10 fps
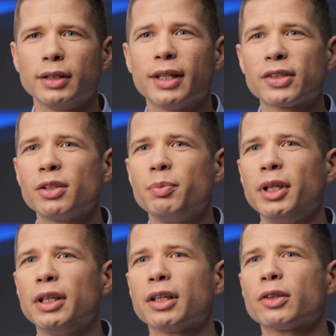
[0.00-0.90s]
Does it
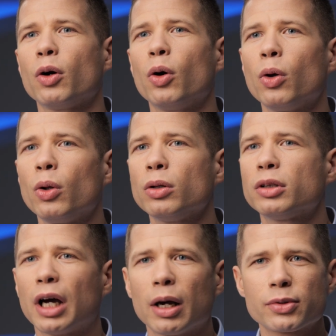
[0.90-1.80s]
mean that all
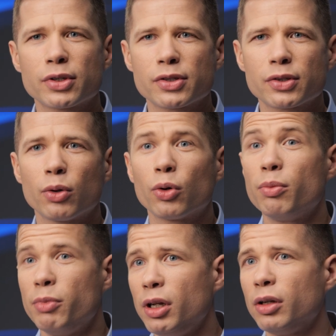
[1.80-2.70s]
thousands
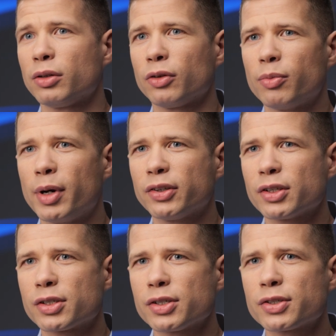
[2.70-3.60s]
or millions of
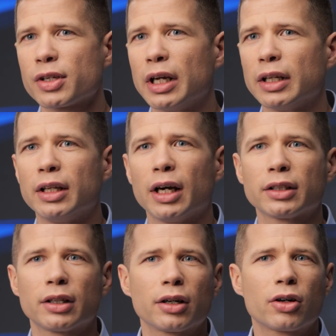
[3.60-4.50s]
messages
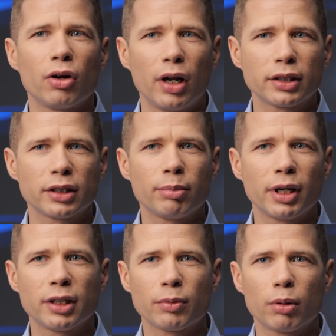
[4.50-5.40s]
that are collected
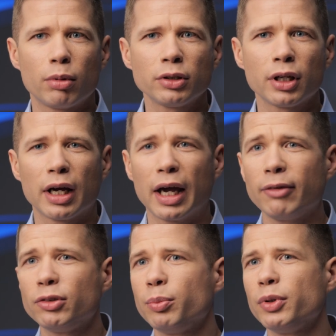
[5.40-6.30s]
by the robot
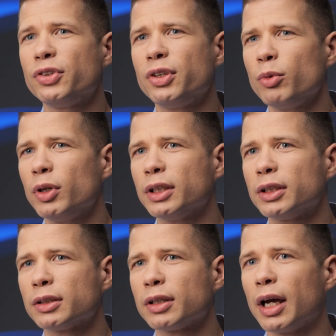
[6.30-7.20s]
have to be
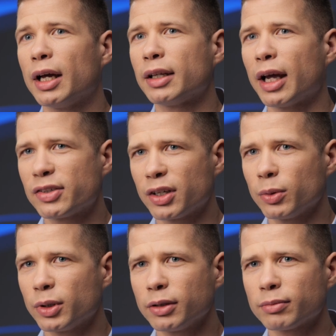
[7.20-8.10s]
simulated and
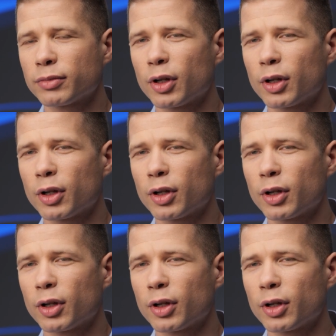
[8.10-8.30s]
executed?